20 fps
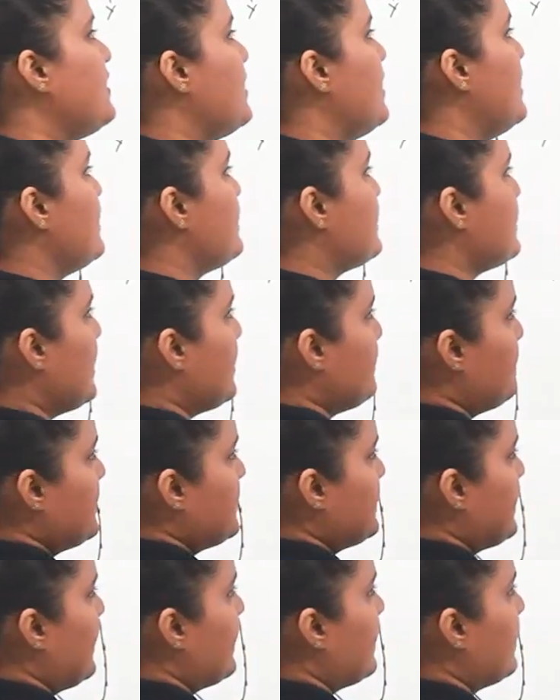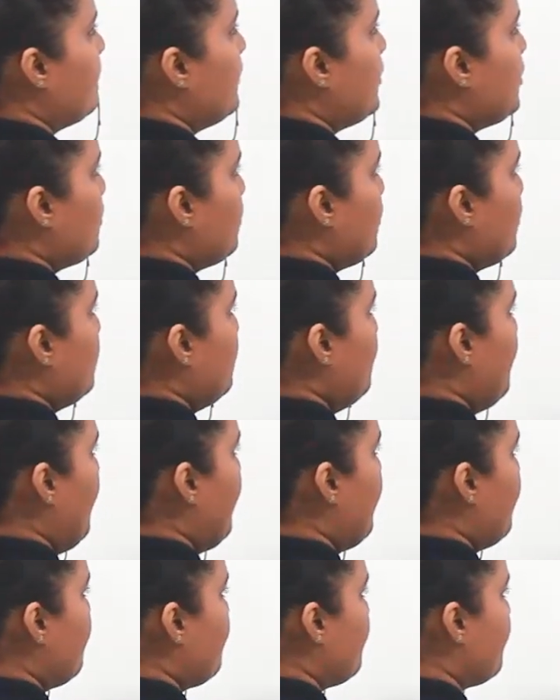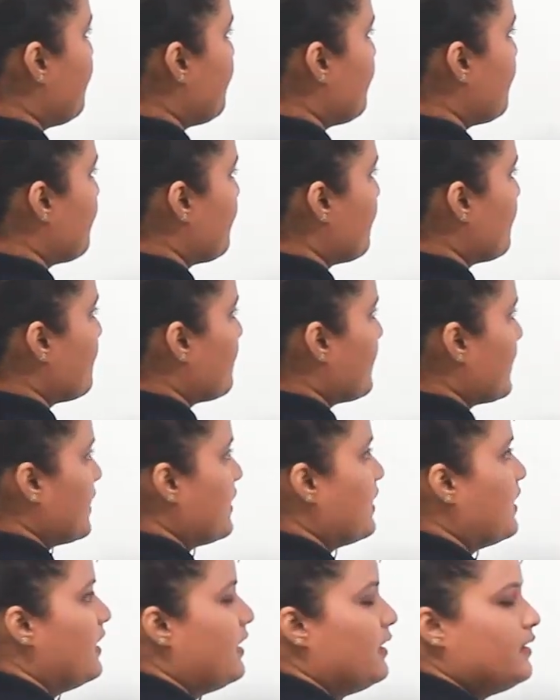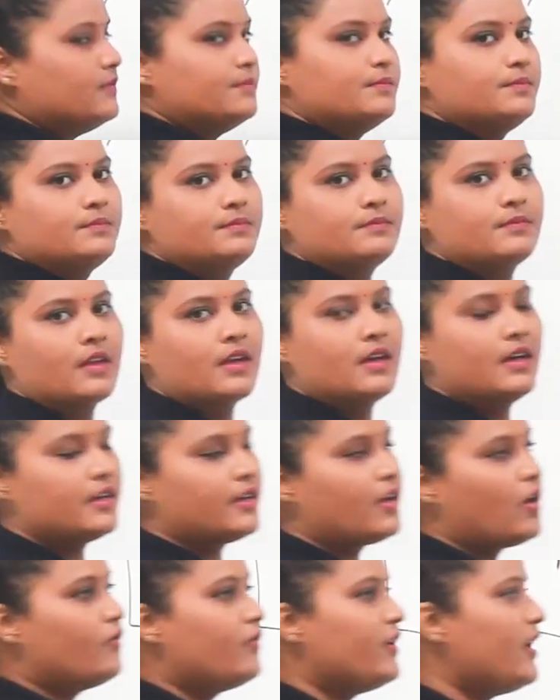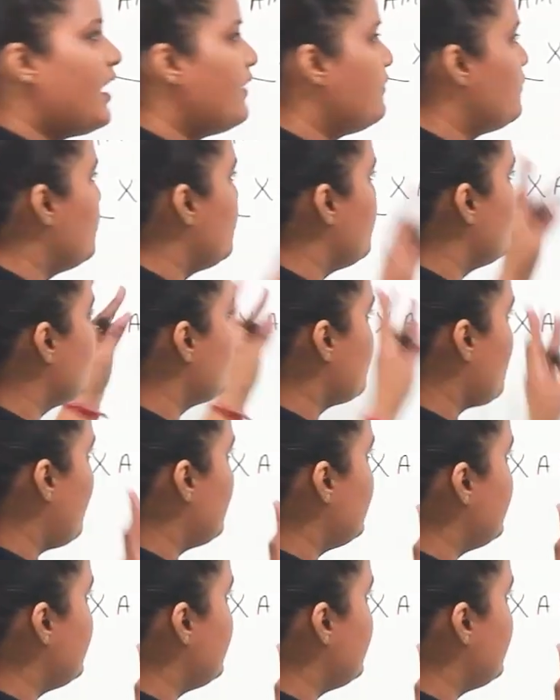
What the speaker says: three statements are given to you. Clear? Now we have to use all